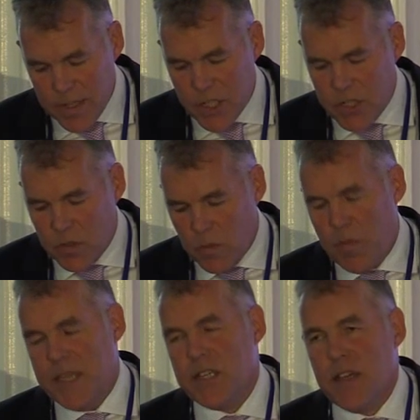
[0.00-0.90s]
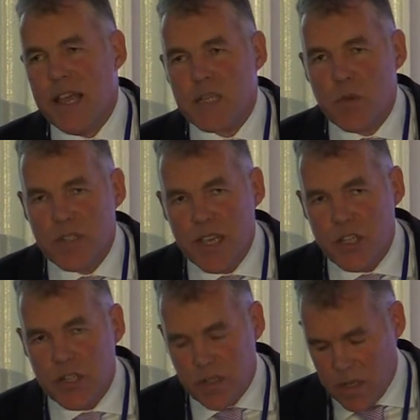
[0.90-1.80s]
digital media
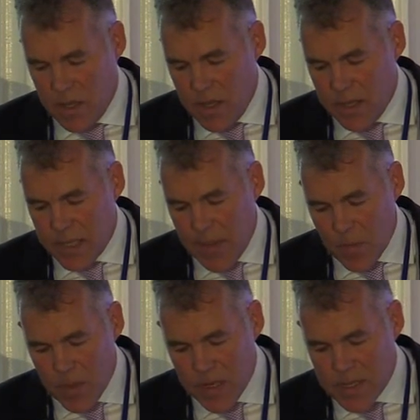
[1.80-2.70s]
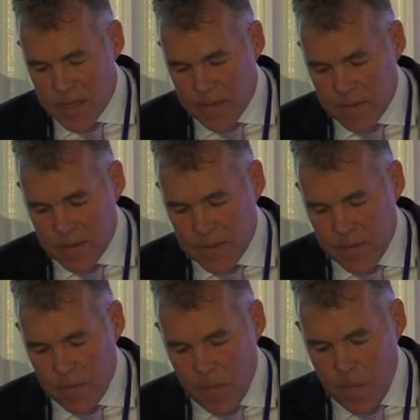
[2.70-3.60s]
exploitation capability,
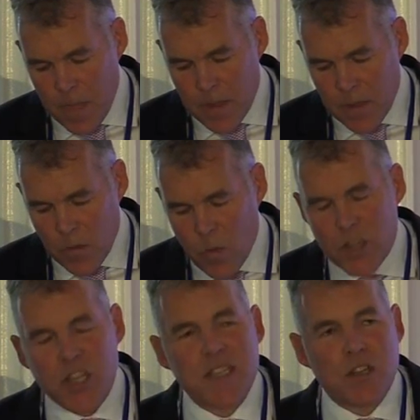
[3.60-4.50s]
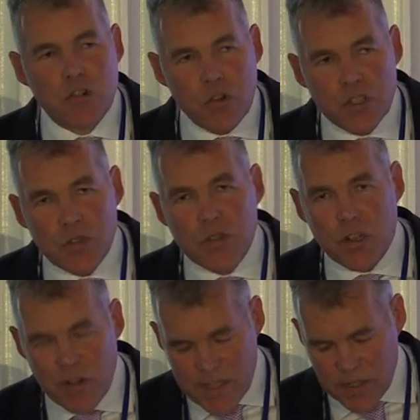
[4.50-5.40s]
which is crucial and
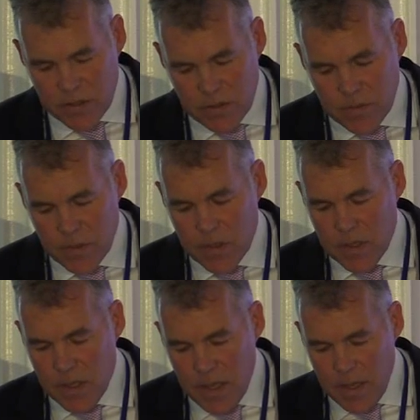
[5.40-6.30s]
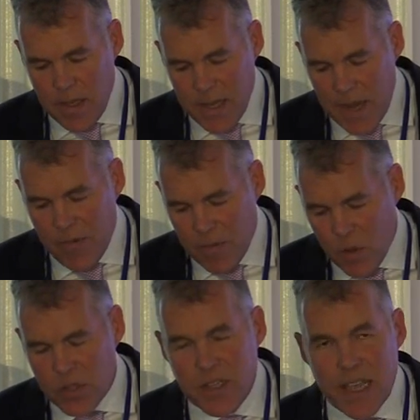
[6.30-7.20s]
critical in every
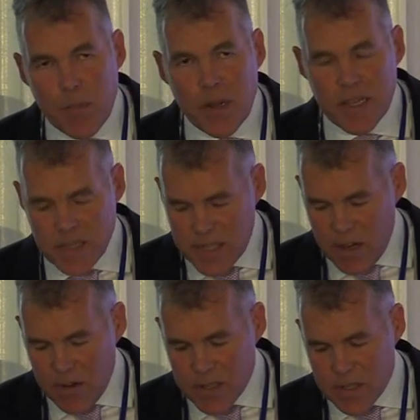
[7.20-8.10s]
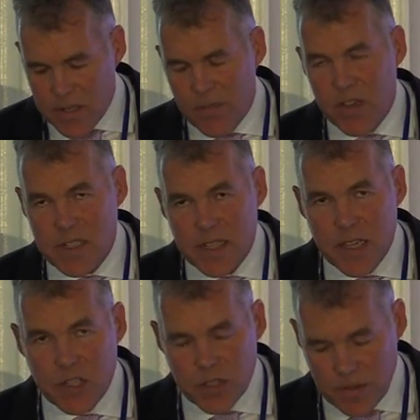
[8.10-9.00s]
modern-day police terrorist
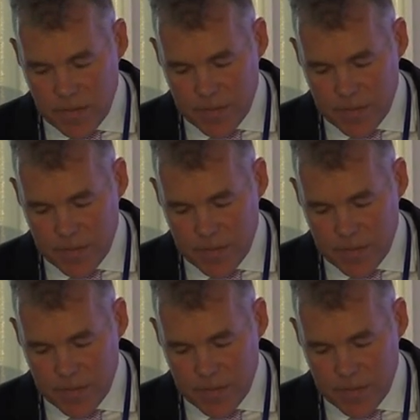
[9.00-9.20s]
investigation.